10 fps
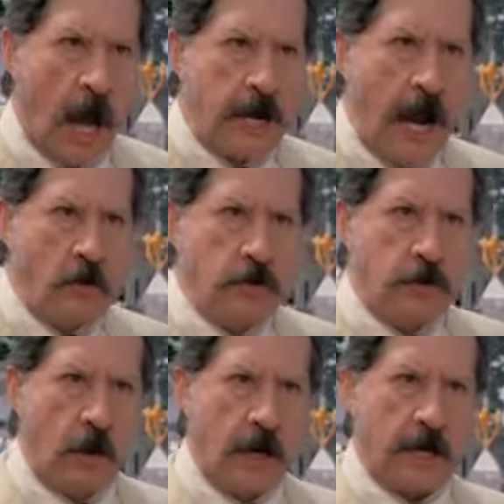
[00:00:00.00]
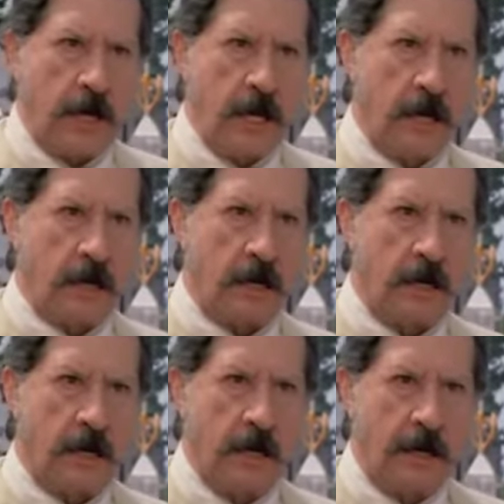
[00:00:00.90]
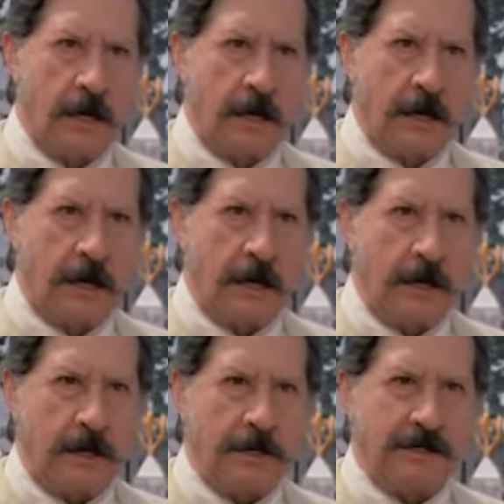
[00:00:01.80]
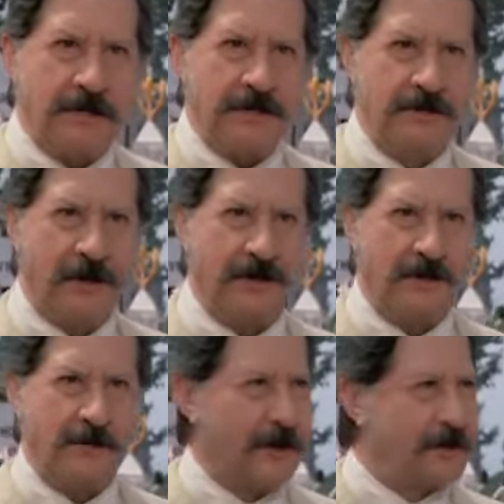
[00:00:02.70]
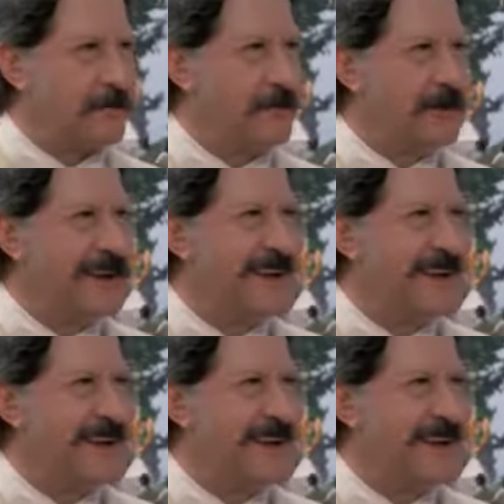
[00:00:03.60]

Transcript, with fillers: And now you are here. Is it not wonderful?